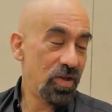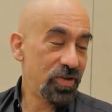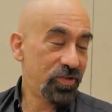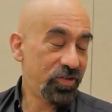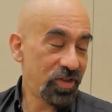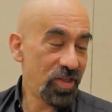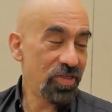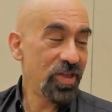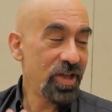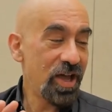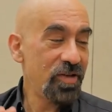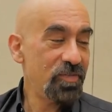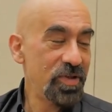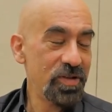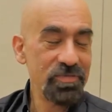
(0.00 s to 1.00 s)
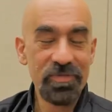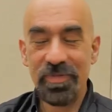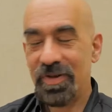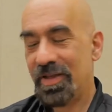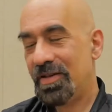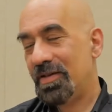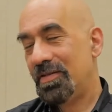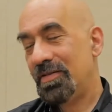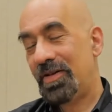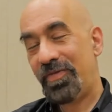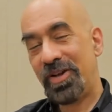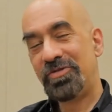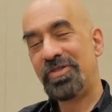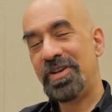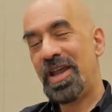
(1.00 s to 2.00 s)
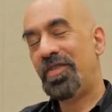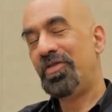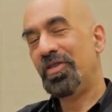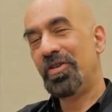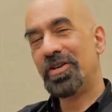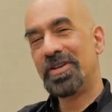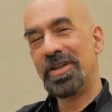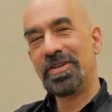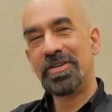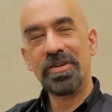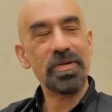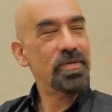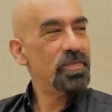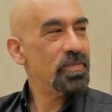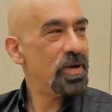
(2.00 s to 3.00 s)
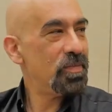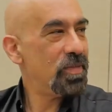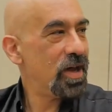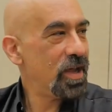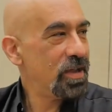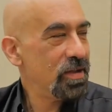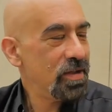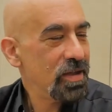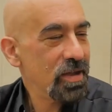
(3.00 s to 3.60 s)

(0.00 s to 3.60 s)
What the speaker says: Something I've actually never looked into, but my